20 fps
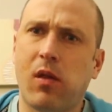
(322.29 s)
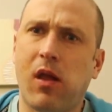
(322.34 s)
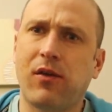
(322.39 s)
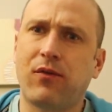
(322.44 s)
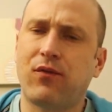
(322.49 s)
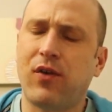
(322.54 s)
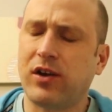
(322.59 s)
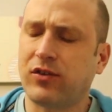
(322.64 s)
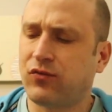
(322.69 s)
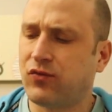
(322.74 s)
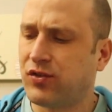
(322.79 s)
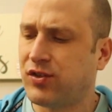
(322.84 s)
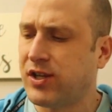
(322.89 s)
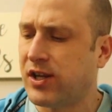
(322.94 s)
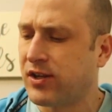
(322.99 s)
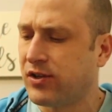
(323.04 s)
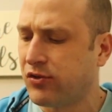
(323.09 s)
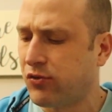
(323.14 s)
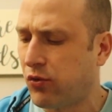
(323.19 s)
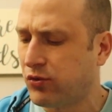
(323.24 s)
as far as
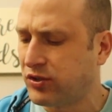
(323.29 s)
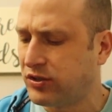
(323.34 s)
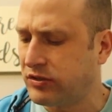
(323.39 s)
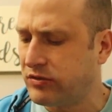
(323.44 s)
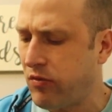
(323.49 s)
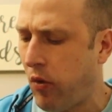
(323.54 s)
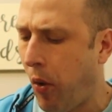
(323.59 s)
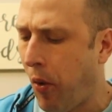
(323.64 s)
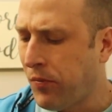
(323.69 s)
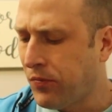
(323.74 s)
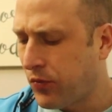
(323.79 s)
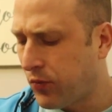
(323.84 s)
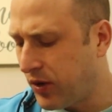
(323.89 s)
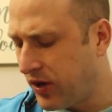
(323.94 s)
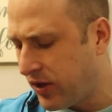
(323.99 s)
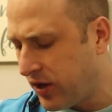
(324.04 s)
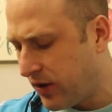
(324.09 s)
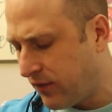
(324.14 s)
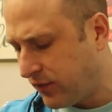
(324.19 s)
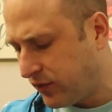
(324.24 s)
recycling goes,
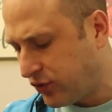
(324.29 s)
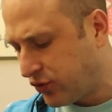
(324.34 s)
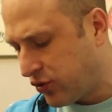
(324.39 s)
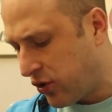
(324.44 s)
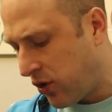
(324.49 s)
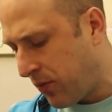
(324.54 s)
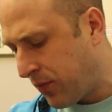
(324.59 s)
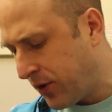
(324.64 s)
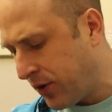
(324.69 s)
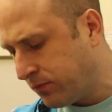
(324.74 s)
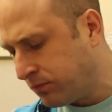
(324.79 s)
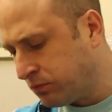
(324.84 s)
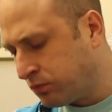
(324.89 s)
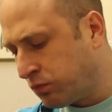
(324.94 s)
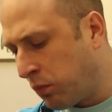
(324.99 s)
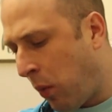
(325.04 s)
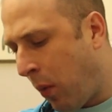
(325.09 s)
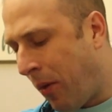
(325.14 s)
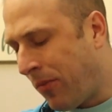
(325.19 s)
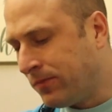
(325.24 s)
where they have in Germany
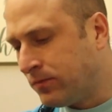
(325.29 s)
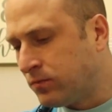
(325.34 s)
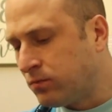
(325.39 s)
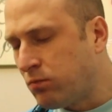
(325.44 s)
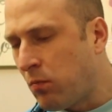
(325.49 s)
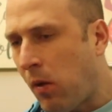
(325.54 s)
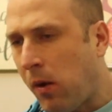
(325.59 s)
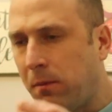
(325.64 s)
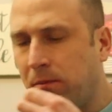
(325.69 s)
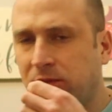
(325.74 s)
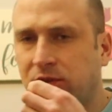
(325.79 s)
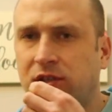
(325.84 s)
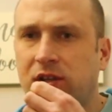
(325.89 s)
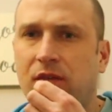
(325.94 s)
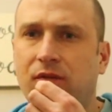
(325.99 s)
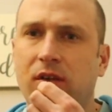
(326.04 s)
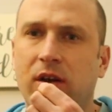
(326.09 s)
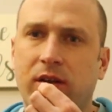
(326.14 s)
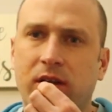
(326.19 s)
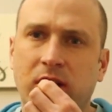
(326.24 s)
and
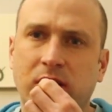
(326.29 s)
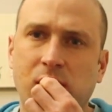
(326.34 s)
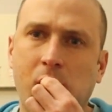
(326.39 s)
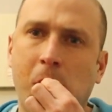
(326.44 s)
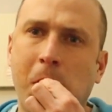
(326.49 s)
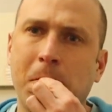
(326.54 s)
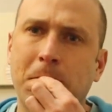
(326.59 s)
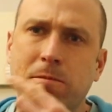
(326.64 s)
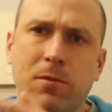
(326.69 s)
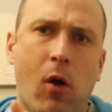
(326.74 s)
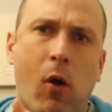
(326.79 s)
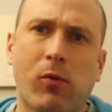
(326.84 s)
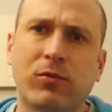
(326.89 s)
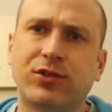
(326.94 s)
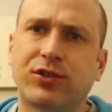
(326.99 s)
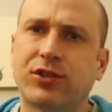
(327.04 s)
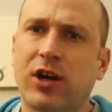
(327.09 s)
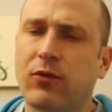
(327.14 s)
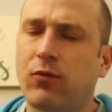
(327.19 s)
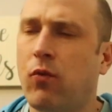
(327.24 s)
stuff like that. I
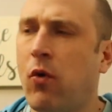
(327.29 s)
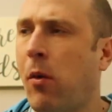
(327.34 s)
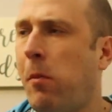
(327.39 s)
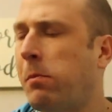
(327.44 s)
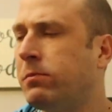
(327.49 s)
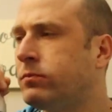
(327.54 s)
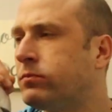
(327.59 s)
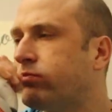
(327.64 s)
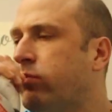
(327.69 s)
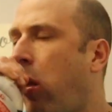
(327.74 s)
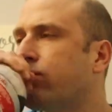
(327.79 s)
always got one